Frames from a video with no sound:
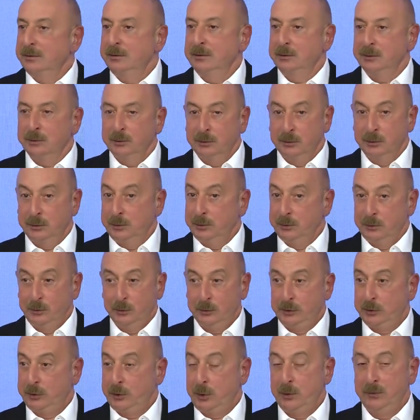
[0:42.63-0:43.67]
to
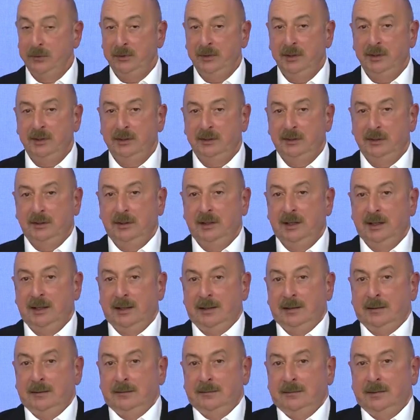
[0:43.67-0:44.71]
the conflict,
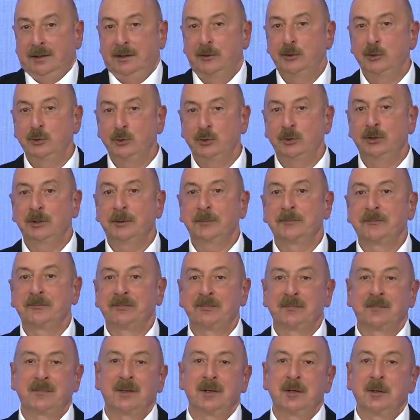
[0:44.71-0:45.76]
and actually
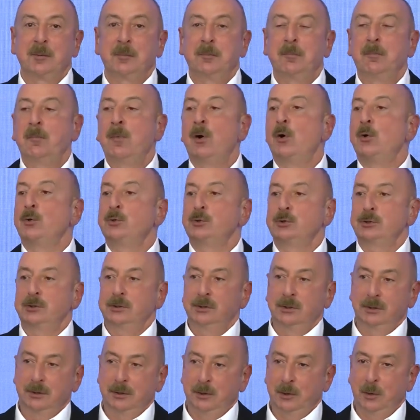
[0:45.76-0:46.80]

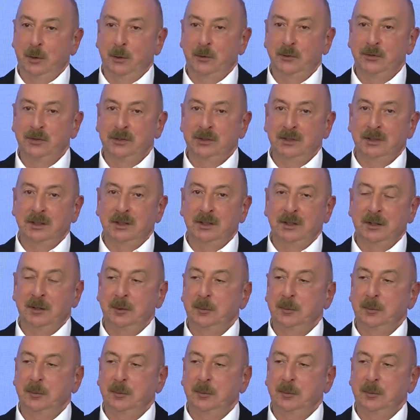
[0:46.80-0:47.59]
most of the